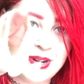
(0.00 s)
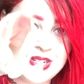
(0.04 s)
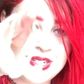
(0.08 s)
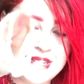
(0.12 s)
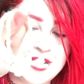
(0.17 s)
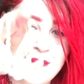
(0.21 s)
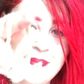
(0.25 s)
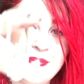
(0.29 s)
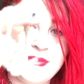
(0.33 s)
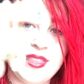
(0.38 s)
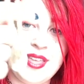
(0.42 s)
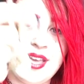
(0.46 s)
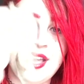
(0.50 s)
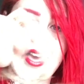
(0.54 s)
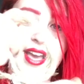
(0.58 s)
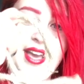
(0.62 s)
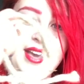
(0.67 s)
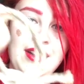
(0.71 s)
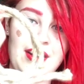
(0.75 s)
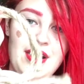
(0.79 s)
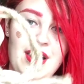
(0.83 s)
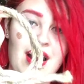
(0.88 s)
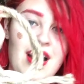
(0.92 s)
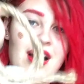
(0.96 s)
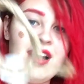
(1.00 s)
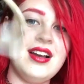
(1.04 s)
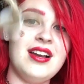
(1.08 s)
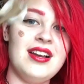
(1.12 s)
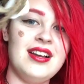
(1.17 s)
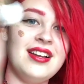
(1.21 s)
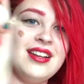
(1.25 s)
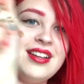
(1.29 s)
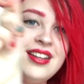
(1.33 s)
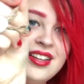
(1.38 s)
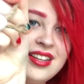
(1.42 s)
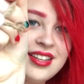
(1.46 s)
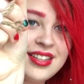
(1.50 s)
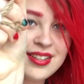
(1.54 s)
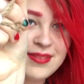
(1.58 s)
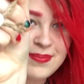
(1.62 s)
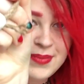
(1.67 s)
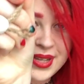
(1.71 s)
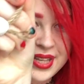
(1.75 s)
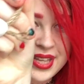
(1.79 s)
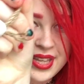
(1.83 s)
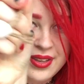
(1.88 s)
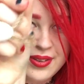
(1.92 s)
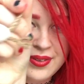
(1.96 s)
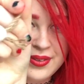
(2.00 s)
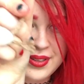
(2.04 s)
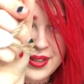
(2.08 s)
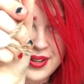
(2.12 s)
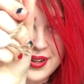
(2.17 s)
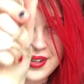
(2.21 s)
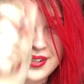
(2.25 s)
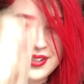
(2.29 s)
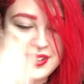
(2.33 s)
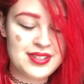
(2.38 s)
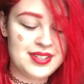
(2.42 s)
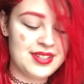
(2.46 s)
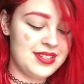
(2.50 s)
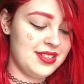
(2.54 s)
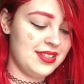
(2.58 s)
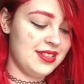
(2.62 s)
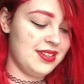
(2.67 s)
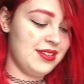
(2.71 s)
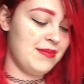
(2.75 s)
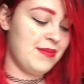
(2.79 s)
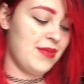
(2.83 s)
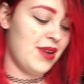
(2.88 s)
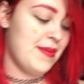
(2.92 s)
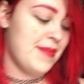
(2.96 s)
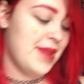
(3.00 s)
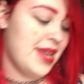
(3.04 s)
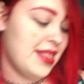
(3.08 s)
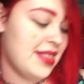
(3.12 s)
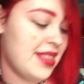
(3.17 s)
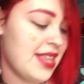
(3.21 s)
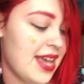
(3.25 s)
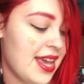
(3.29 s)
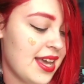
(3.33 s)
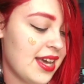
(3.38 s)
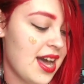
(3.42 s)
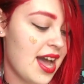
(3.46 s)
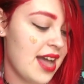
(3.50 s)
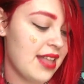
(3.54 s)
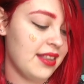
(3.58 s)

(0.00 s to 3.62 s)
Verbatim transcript: or something or the cute little little mermaid thing.